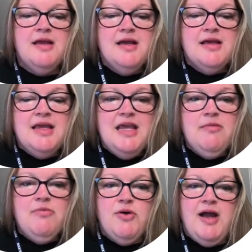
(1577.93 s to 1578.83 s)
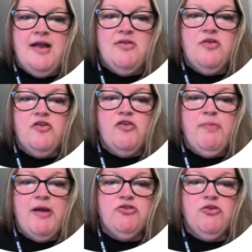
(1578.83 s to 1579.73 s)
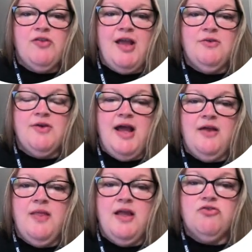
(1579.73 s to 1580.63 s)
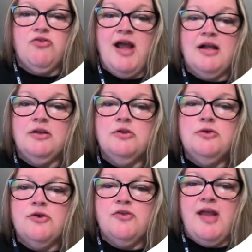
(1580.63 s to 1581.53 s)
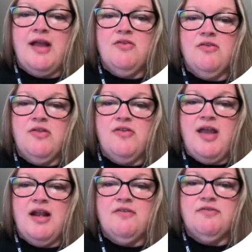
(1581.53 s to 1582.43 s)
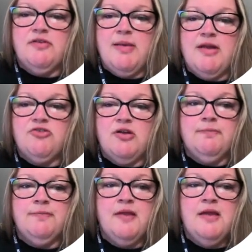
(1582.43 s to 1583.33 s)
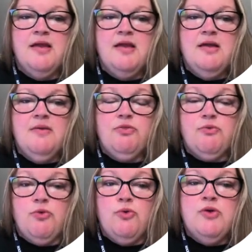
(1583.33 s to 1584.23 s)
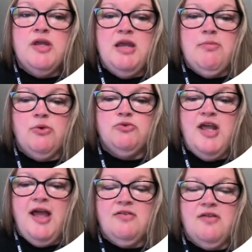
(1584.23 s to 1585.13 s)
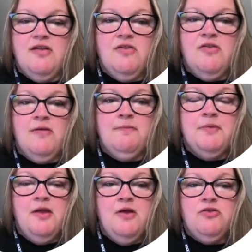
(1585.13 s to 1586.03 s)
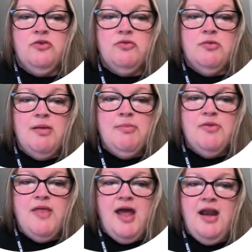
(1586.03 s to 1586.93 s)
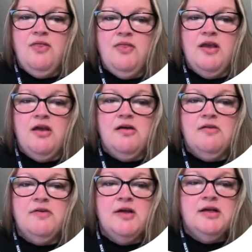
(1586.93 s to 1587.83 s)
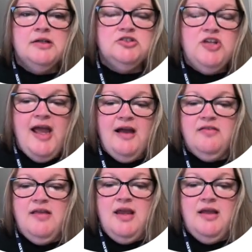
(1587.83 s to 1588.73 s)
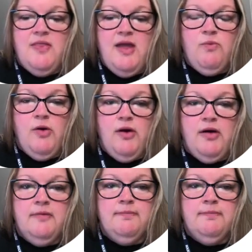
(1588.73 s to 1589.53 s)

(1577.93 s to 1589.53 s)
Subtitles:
Chemokines are a special cytokine that attract leukocytes to the site of inflammation through chemotaxis. So to remember that, I think of taxi in that word.